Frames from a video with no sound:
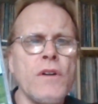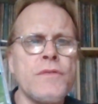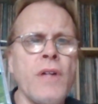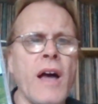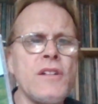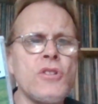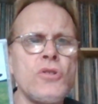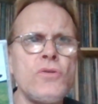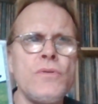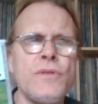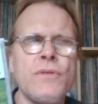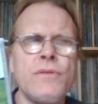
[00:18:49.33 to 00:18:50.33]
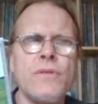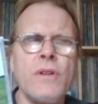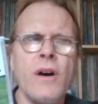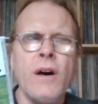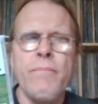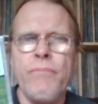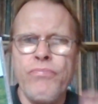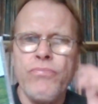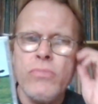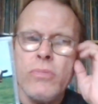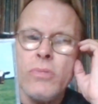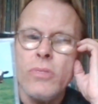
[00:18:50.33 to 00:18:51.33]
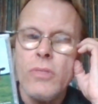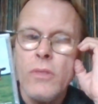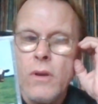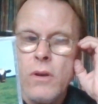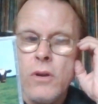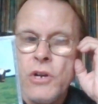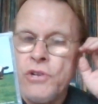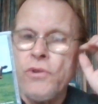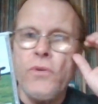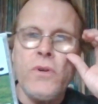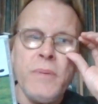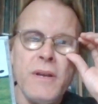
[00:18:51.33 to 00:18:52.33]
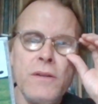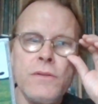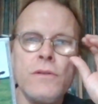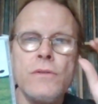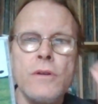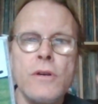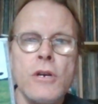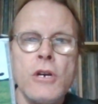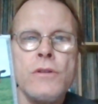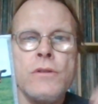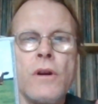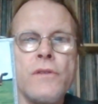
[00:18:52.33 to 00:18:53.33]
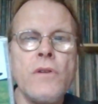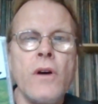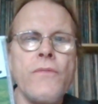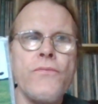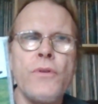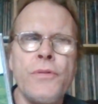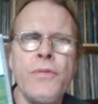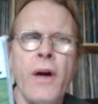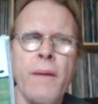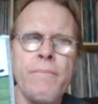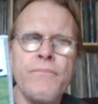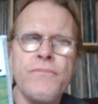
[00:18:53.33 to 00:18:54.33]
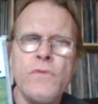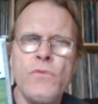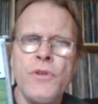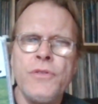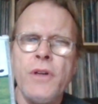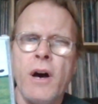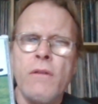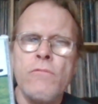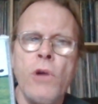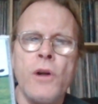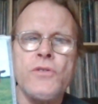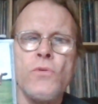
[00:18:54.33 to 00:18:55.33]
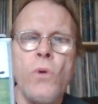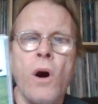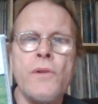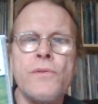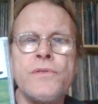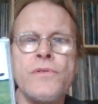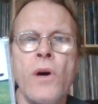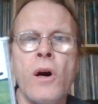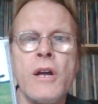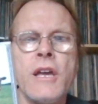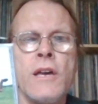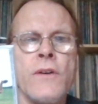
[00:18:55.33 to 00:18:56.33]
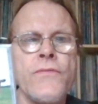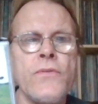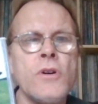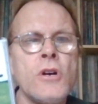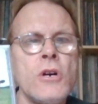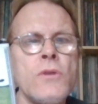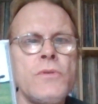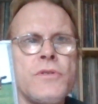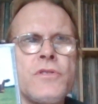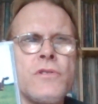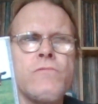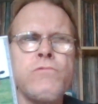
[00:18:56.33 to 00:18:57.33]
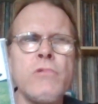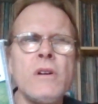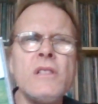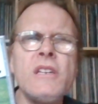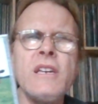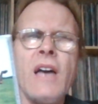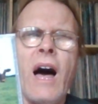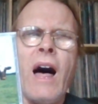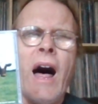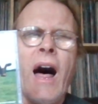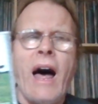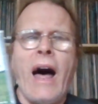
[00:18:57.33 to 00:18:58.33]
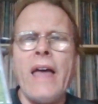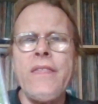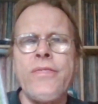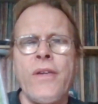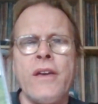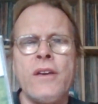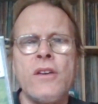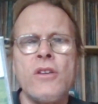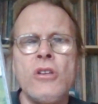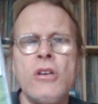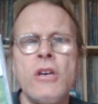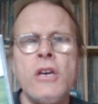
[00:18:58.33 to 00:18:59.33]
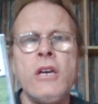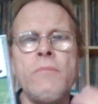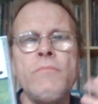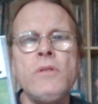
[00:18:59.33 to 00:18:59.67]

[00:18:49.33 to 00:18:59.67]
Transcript: Side two is shorter pieces. Starts off with Roger Waters' song "If," which is really, I think, him